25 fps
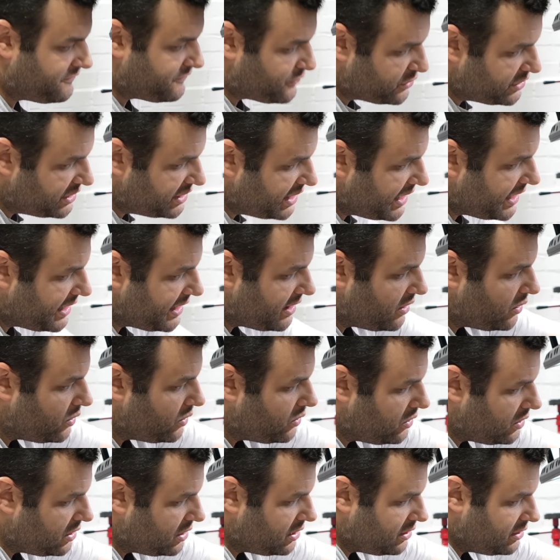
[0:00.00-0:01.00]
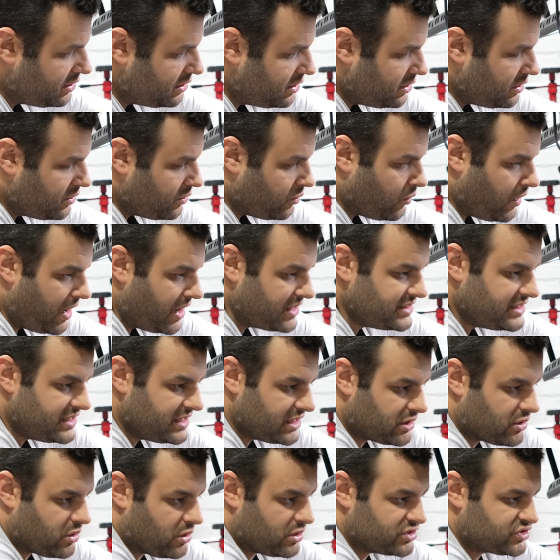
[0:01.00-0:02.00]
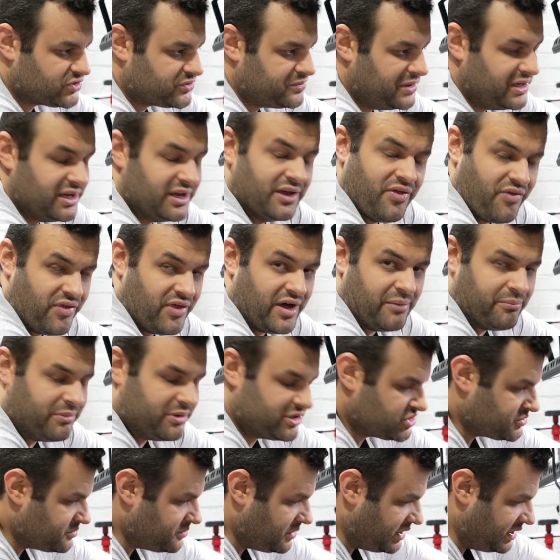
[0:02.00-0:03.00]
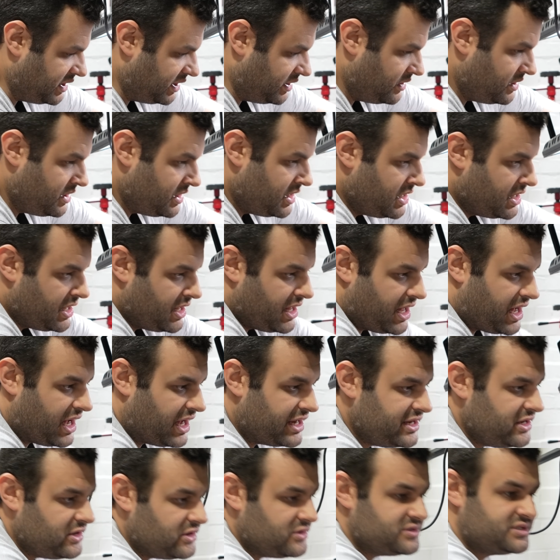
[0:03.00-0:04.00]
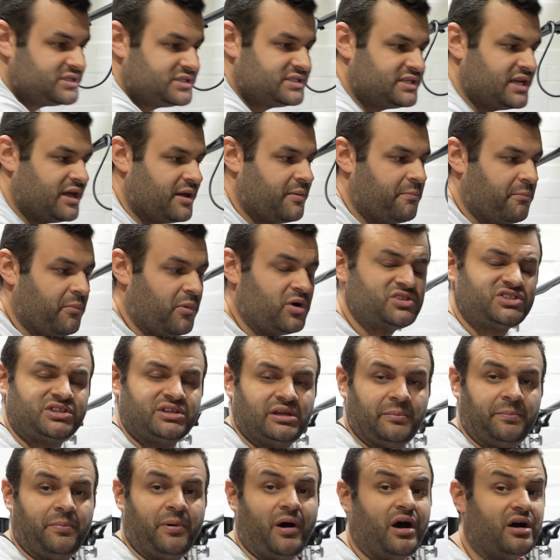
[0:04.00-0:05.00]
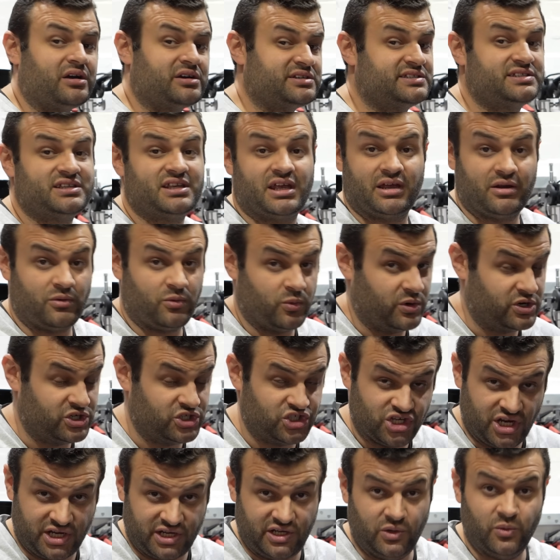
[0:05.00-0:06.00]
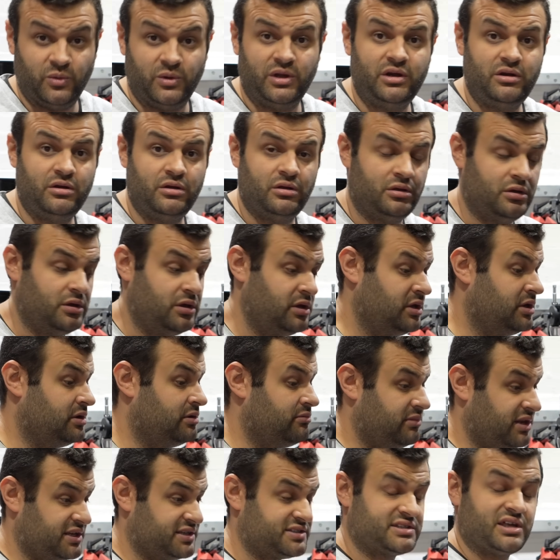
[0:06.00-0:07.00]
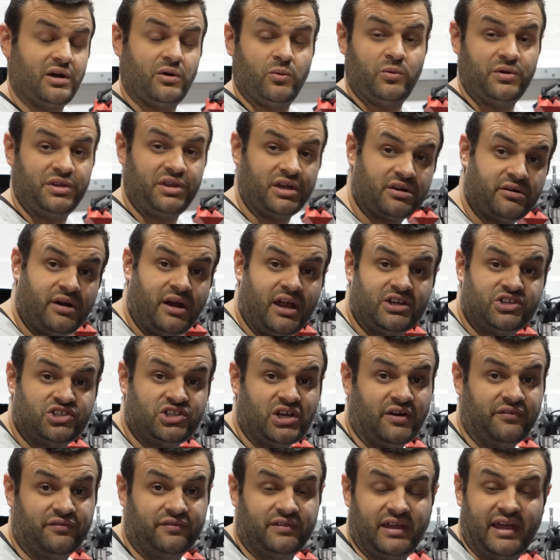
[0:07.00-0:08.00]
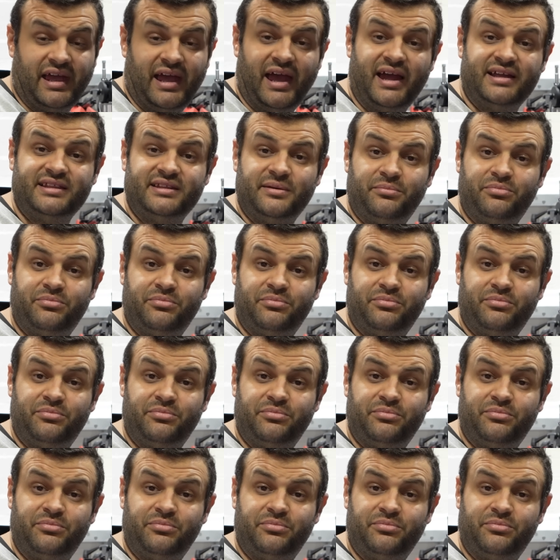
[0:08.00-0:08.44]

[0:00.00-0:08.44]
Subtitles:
for now, why did it cost me that much money? I used, most of the parts were genuine. Let's start with the crankshaft. It had a